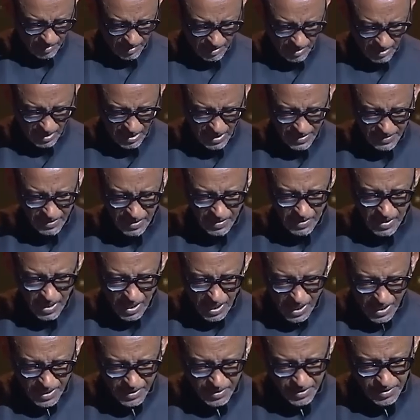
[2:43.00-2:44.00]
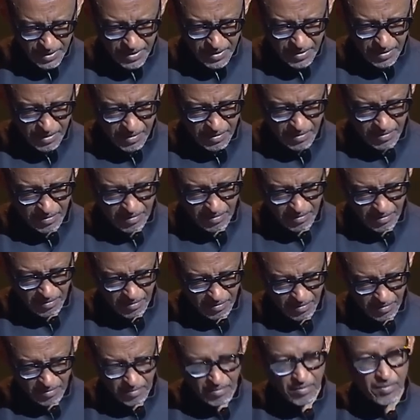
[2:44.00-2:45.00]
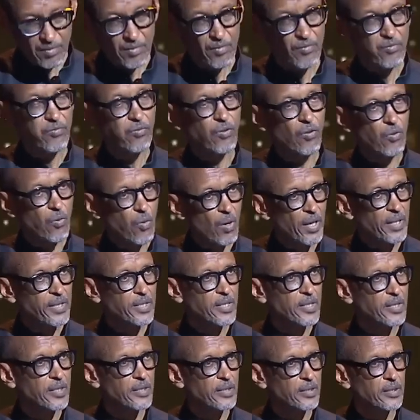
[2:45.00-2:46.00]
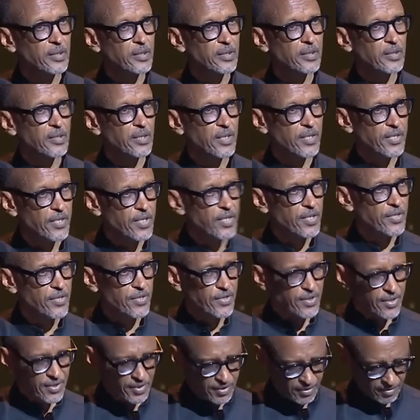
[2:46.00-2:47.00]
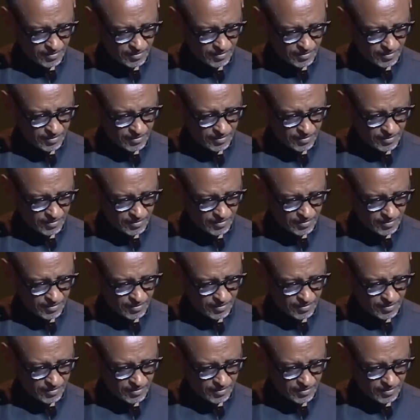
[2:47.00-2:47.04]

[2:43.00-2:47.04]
and analyzed for what it is.